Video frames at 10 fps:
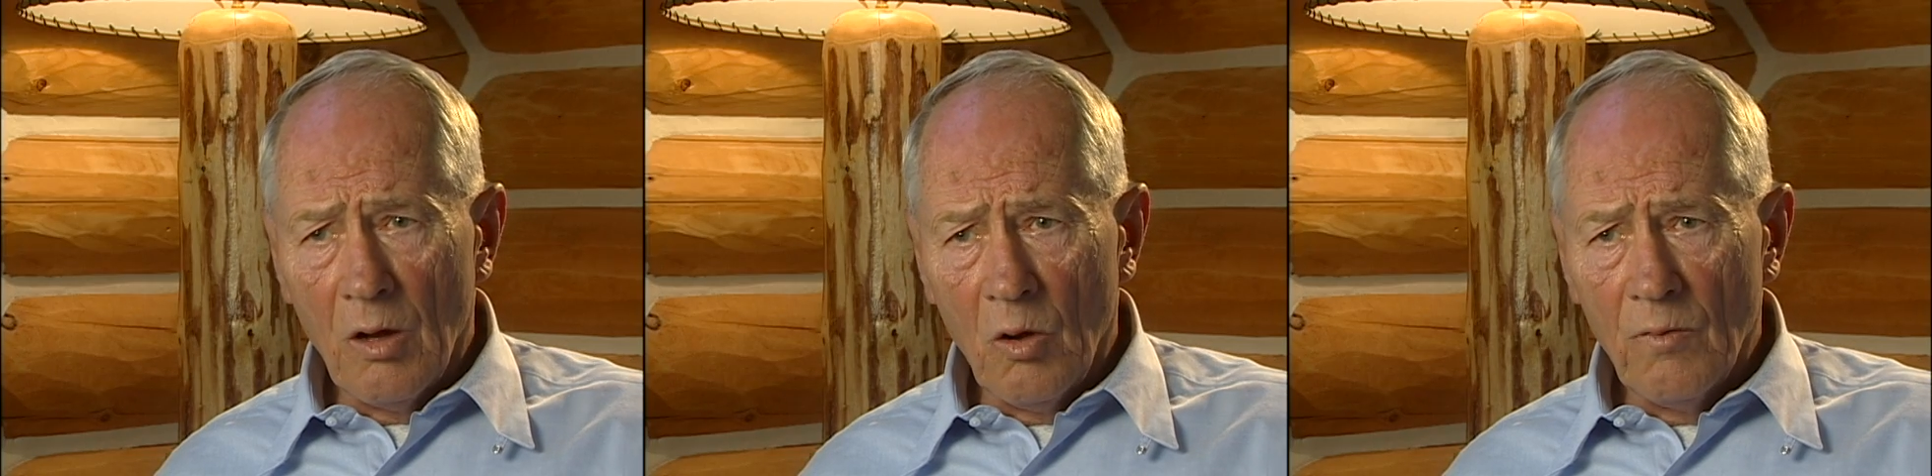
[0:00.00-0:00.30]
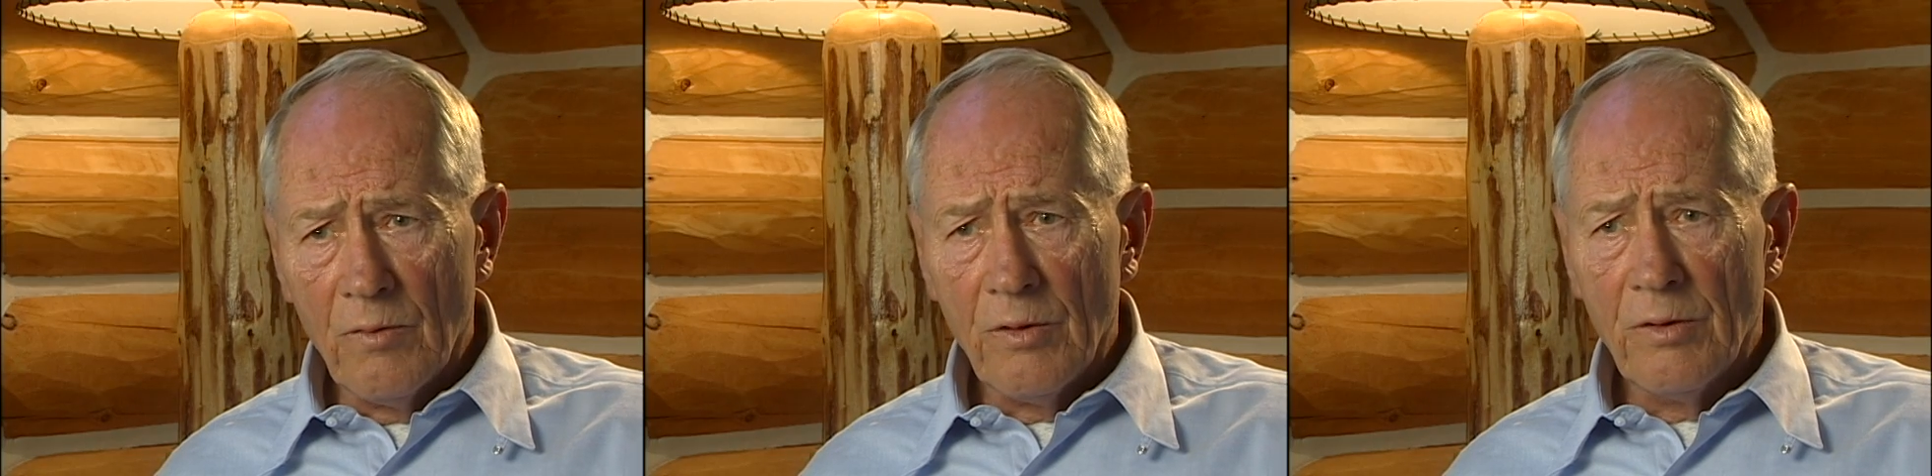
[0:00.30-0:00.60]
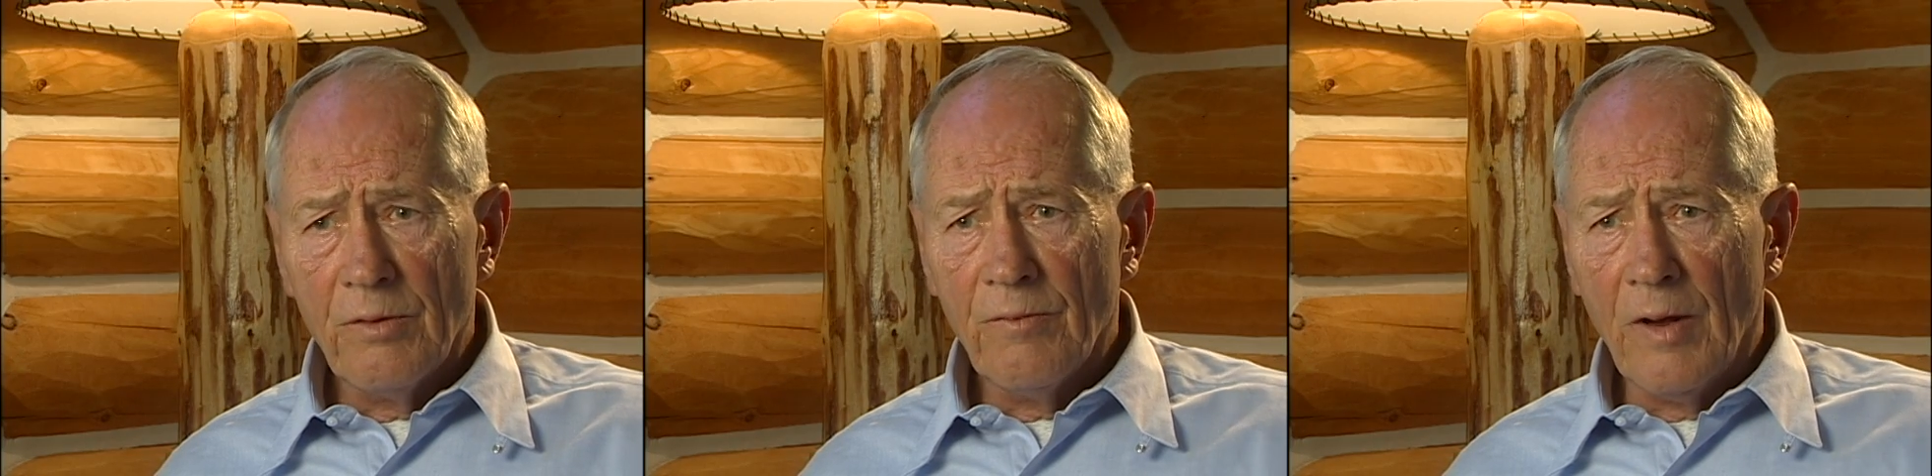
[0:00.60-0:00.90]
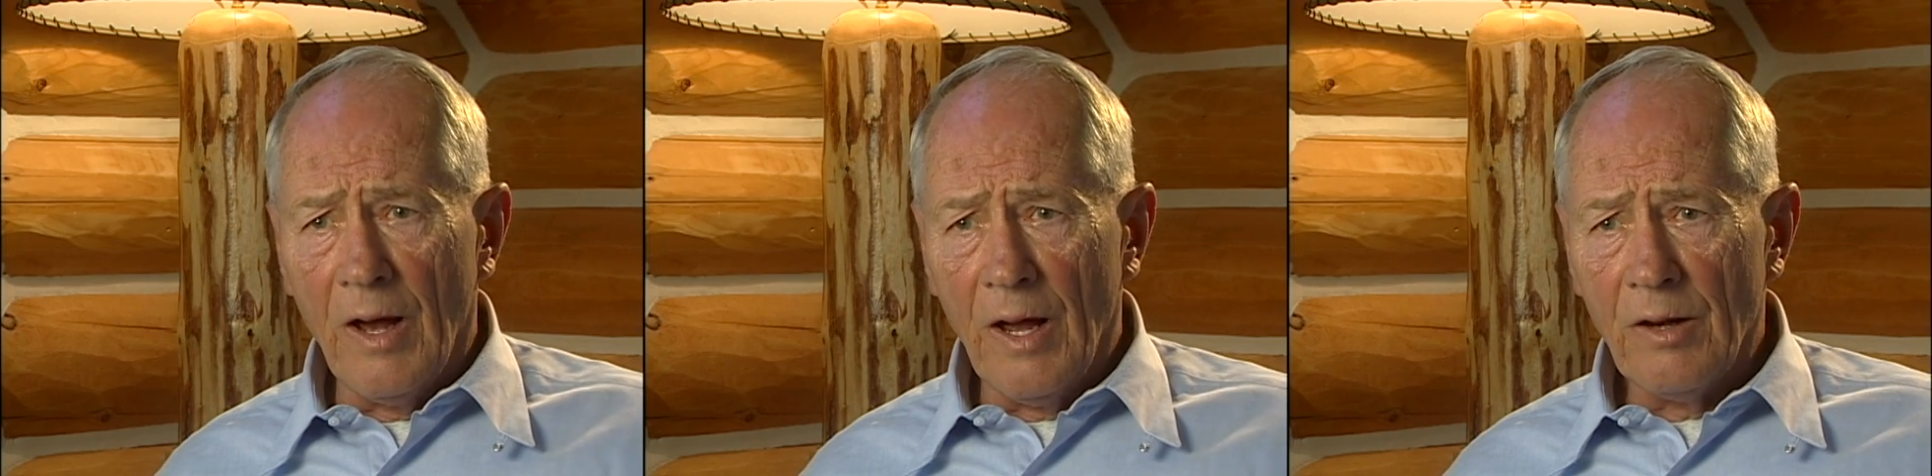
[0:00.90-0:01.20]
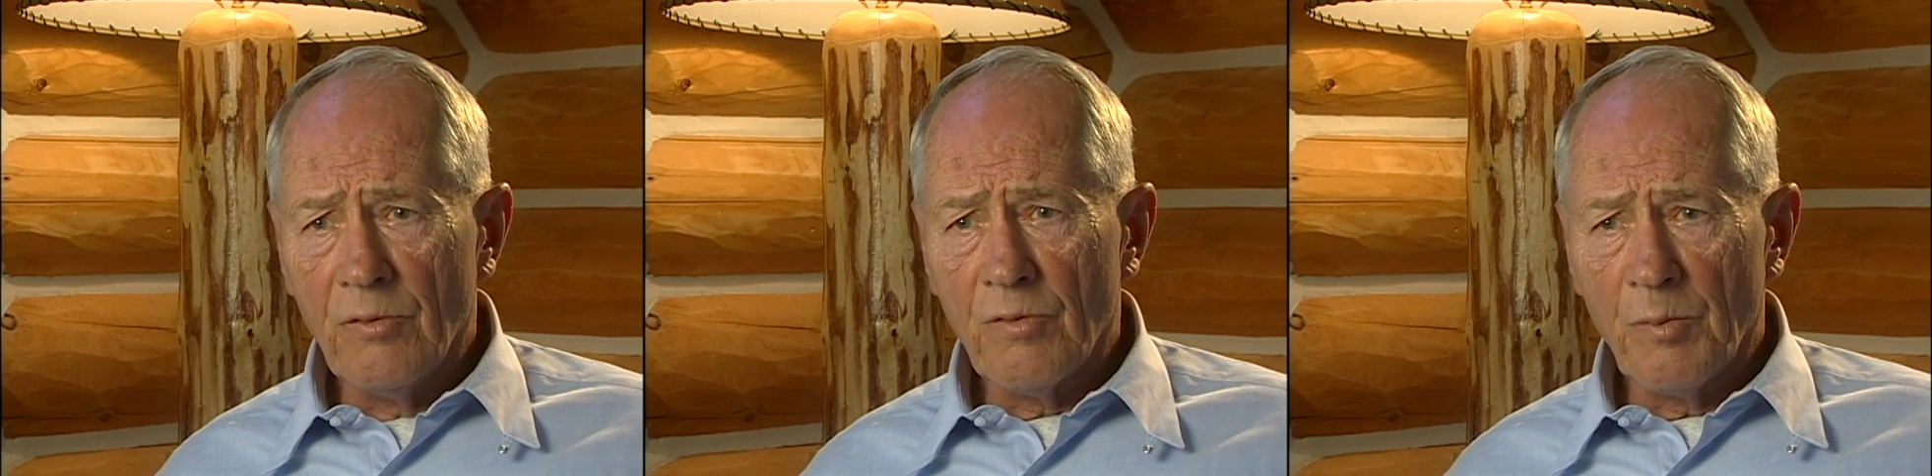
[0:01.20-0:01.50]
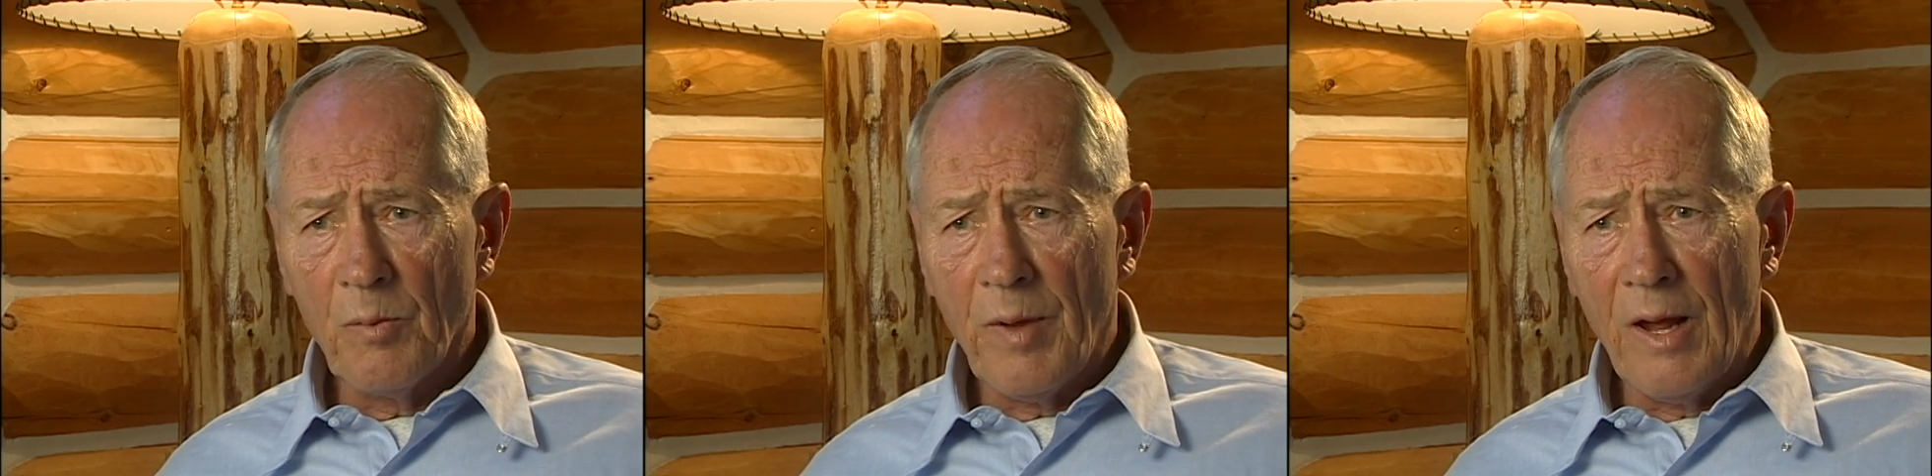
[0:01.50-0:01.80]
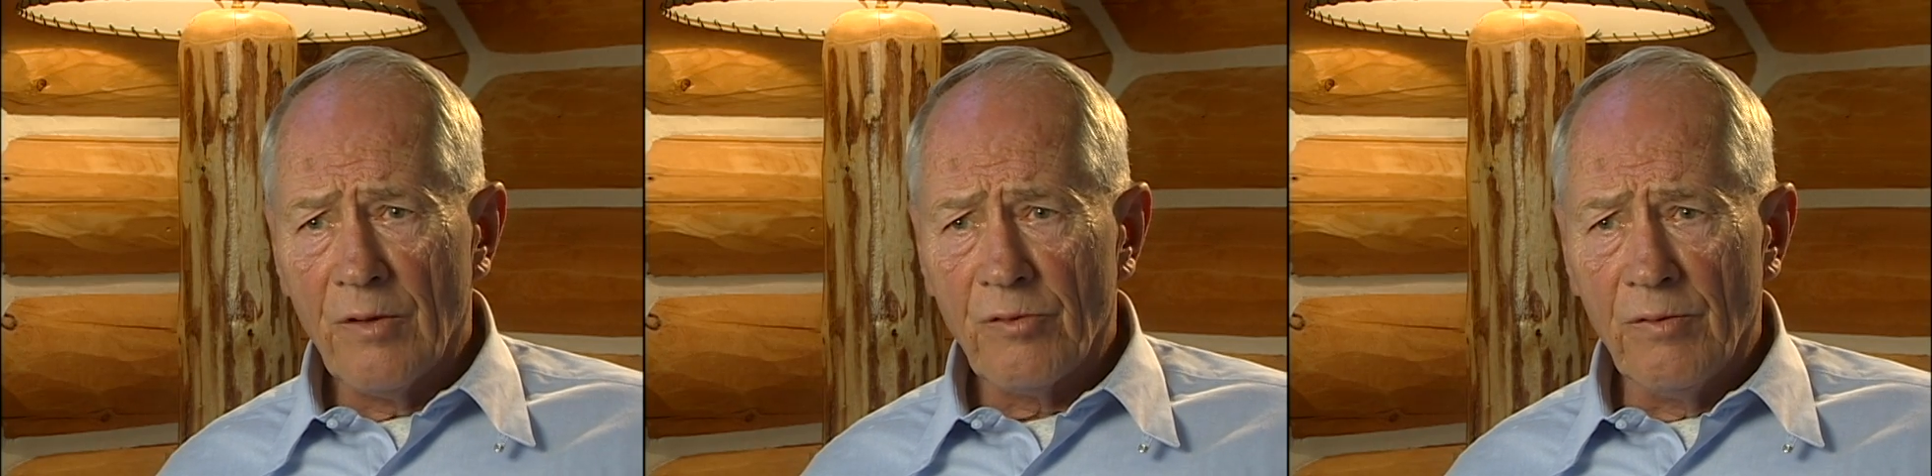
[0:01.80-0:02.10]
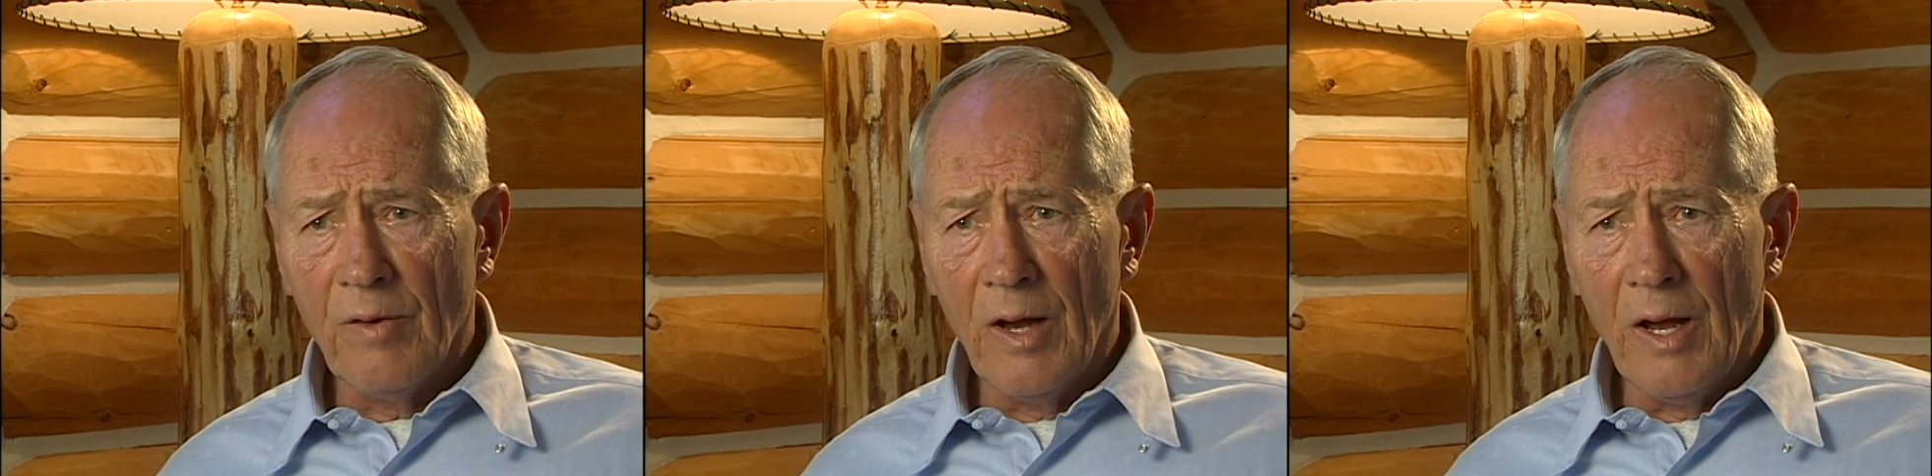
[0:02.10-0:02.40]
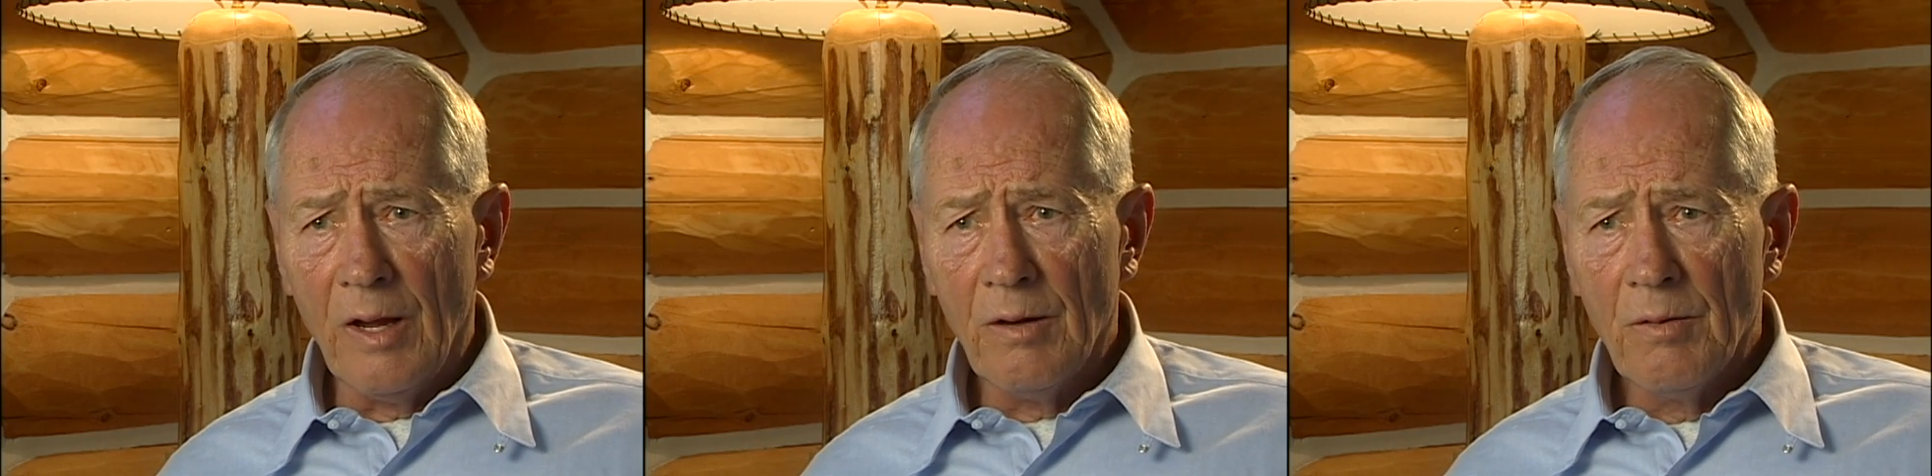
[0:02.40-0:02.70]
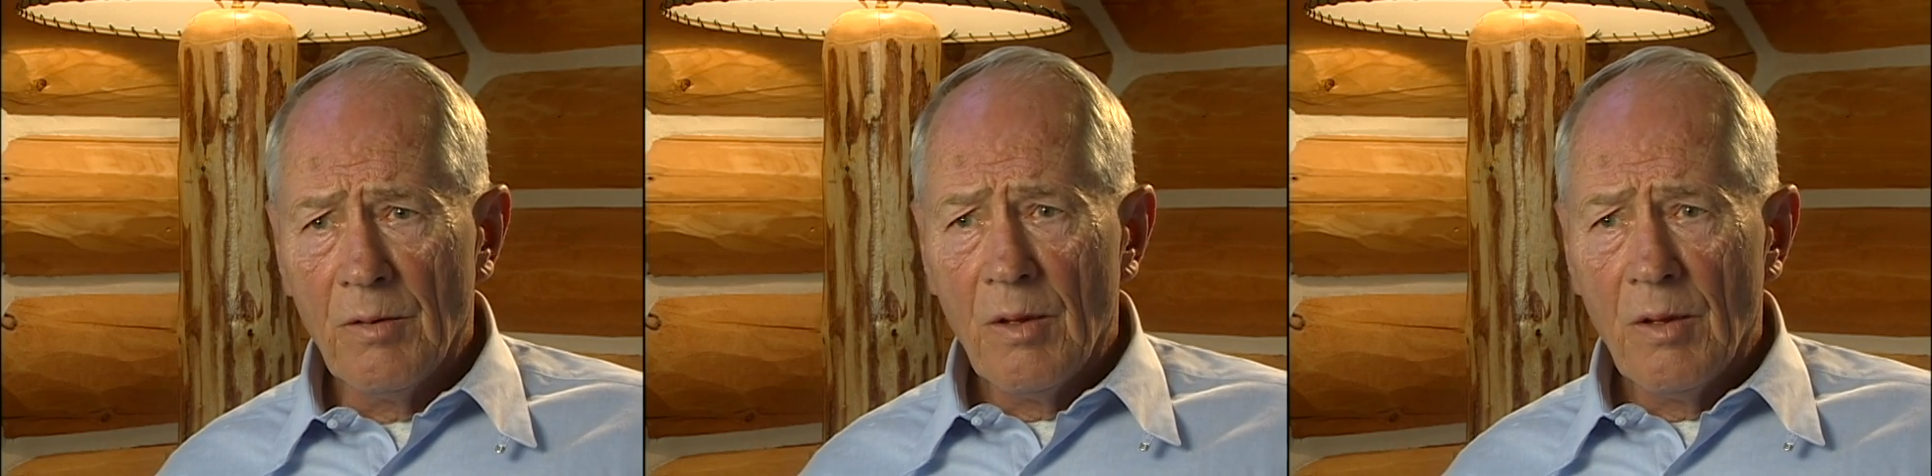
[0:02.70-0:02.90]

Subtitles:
over the divide, Triple Pass Divide,